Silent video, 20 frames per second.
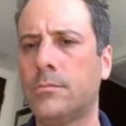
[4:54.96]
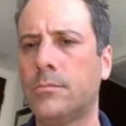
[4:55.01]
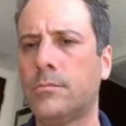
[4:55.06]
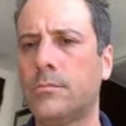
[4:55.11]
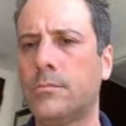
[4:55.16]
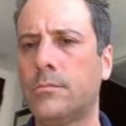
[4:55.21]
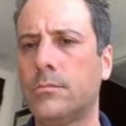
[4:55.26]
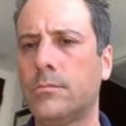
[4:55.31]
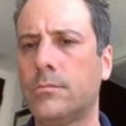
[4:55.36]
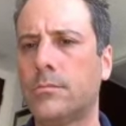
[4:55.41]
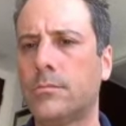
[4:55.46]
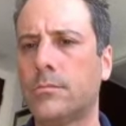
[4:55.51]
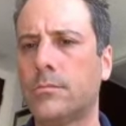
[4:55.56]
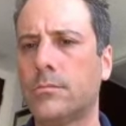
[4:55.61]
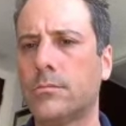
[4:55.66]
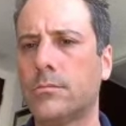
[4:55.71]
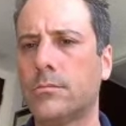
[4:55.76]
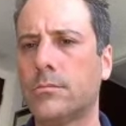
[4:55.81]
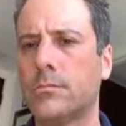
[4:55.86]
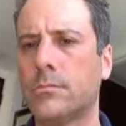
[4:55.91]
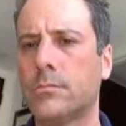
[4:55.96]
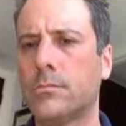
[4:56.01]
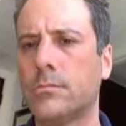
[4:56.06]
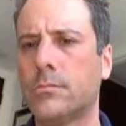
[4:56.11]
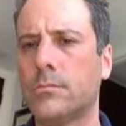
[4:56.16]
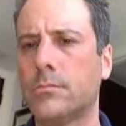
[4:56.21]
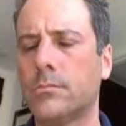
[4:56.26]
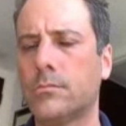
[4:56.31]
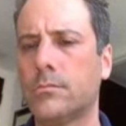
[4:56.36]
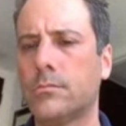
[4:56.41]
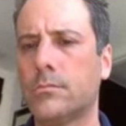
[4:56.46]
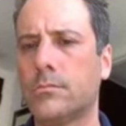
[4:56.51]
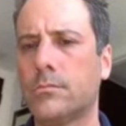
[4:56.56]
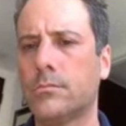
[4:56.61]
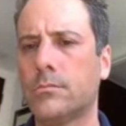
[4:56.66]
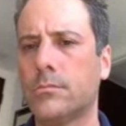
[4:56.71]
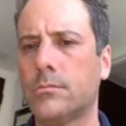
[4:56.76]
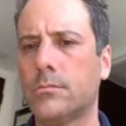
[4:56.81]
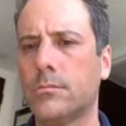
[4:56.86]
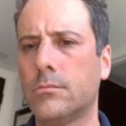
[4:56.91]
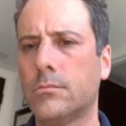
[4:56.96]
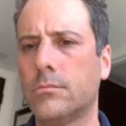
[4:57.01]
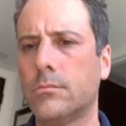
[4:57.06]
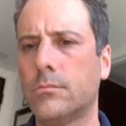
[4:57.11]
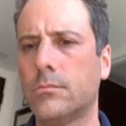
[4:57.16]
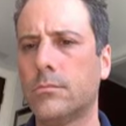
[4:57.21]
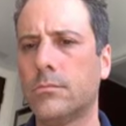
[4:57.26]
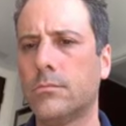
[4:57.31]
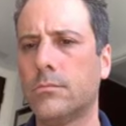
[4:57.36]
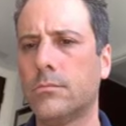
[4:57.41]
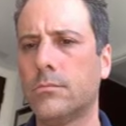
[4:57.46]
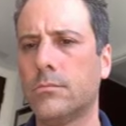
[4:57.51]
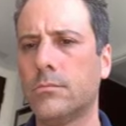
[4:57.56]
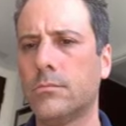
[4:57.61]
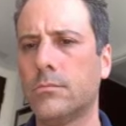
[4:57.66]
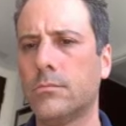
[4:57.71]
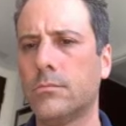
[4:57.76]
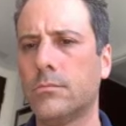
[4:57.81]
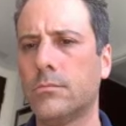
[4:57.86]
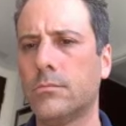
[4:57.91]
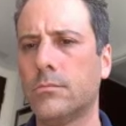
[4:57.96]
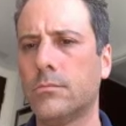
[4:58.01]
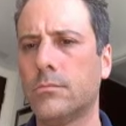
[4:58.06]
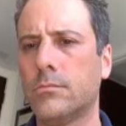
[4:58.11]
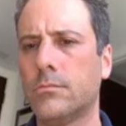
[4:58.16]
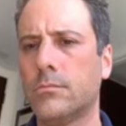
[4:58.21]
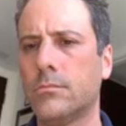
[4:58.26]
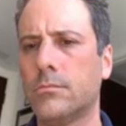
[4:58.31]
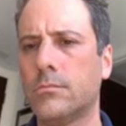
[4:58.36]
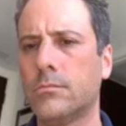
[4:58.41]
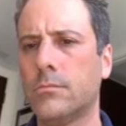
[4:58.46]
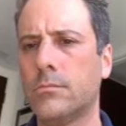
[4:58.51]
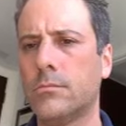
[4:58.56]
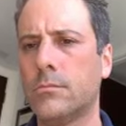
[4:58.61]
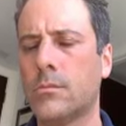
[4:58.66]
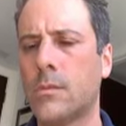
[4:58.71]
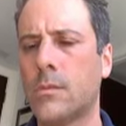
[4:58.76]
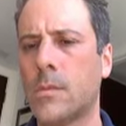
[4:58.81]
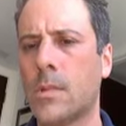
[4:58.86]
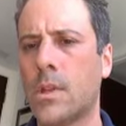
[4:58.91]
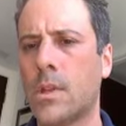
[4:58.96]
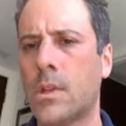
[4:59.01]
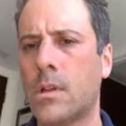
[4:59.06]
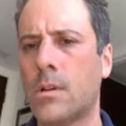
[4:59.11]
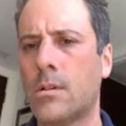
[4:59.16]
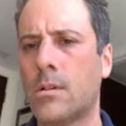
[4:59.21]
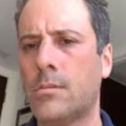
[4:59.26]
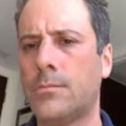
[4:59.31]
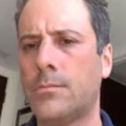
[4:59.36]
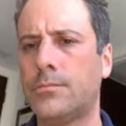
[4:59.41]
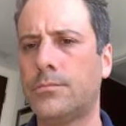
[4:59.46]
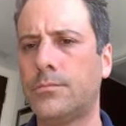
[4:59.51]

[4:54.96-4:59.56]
No words are spoken by the person on screen.